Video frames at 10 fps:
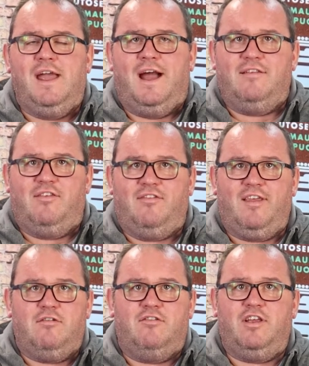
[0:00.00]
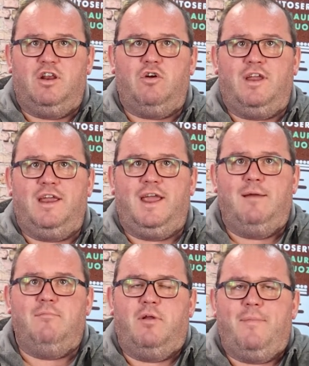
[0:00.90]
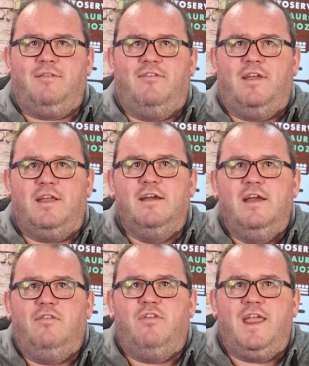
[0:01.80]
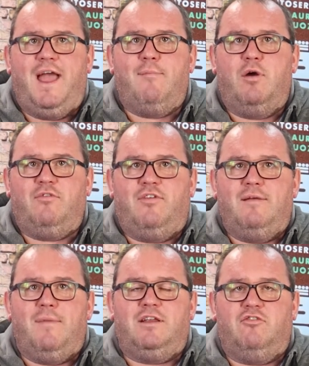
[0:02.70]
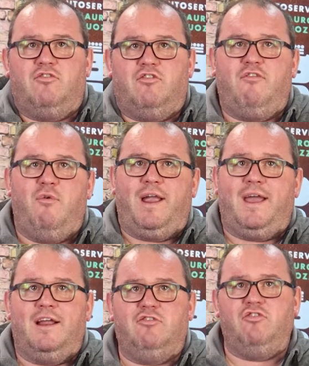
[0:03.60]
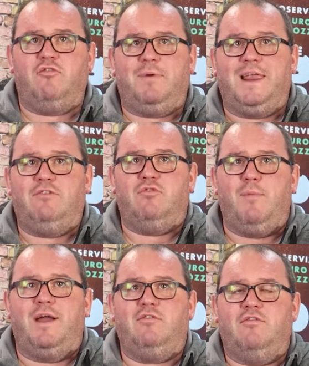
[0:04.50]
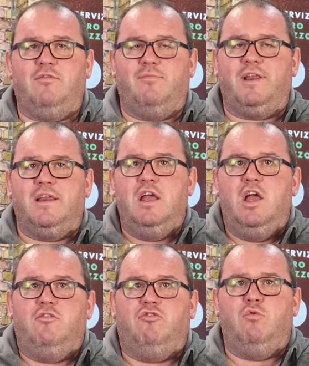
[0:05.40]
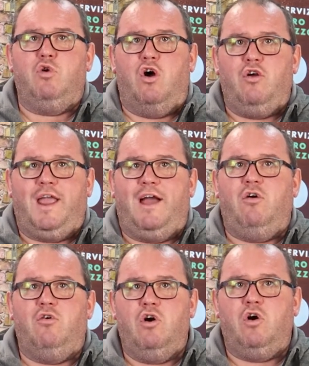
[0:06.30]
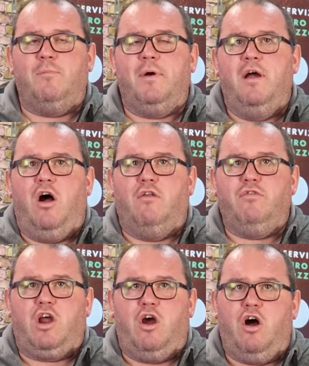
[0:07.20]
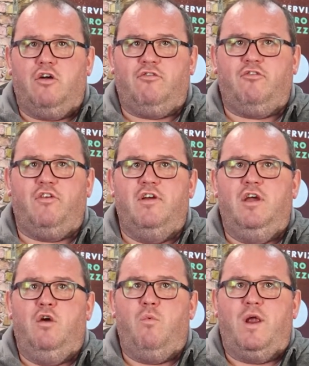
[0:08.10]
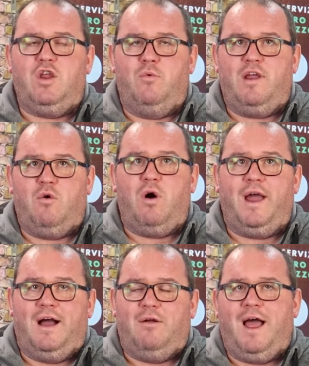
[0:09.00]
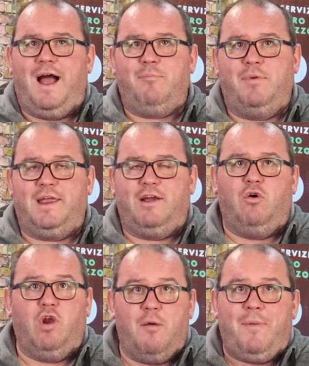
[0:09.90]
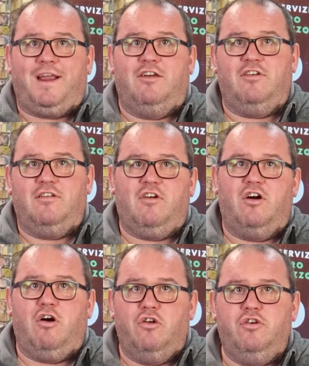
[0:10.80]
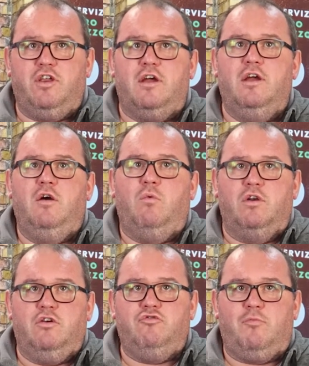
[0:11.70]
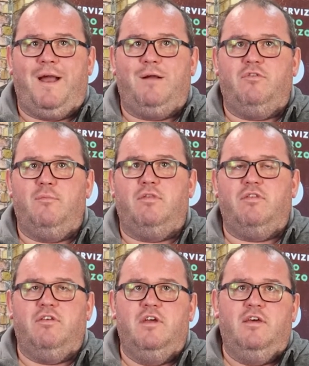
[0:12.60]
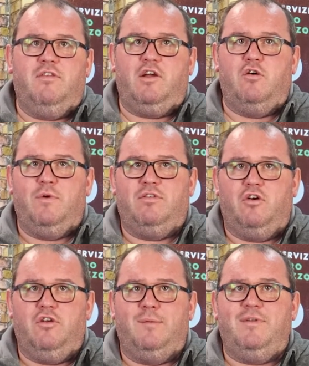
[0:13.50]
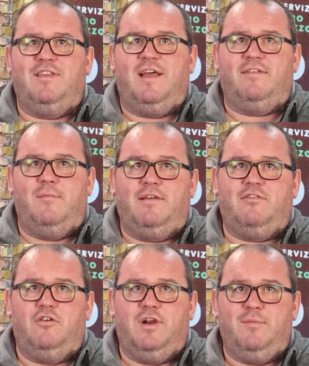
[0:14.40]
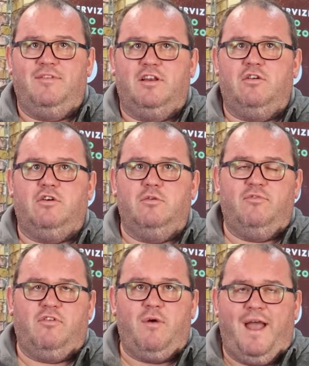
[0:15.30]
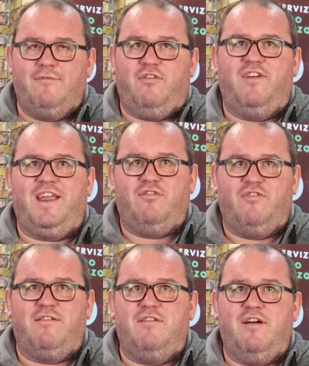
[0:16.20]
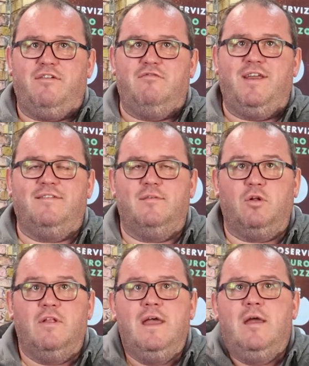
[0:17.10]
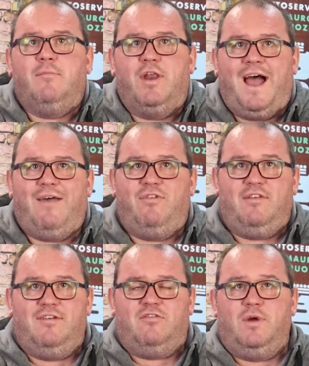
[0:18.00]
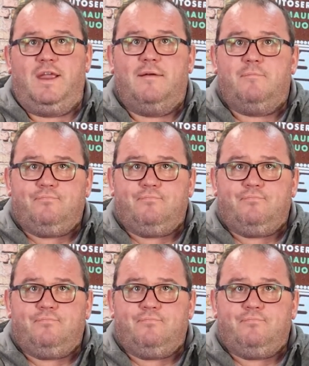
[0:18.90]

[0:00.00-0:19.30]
and seriously looking at implementing the MOT Manager software. Can I just please remind you of something? Do not get hung up on the cost when you inquire. I'll happily, all our packages are under £100 a month. They come with unlimited SMS, unlimited lookup. So everything is very, very reasonable. But I had this week